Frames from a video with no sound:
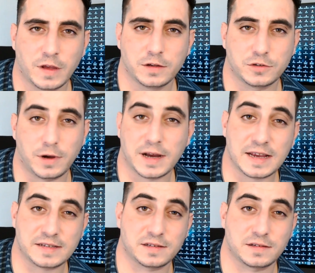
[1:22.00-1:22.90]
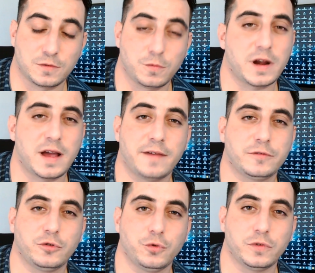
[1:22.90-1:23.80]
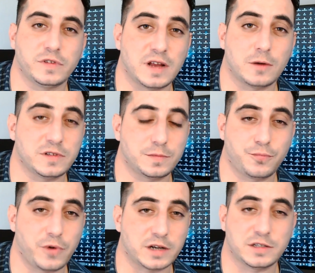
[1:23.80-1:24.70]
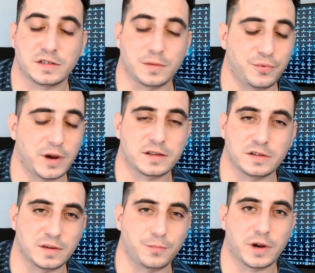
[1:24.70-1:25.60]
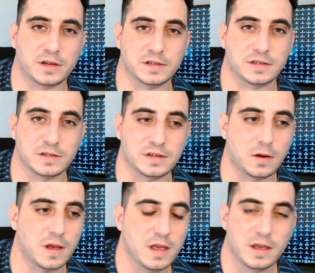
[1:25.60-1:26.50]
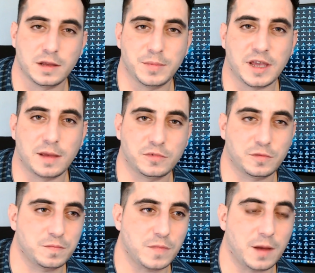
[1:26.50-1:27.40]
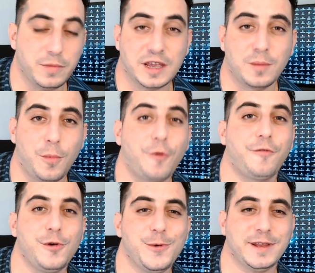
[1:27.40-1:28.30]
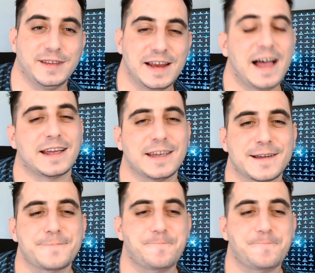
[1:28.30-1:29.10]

So I guess what I have to do is practice and practice and practice until I became more fluent in hacking.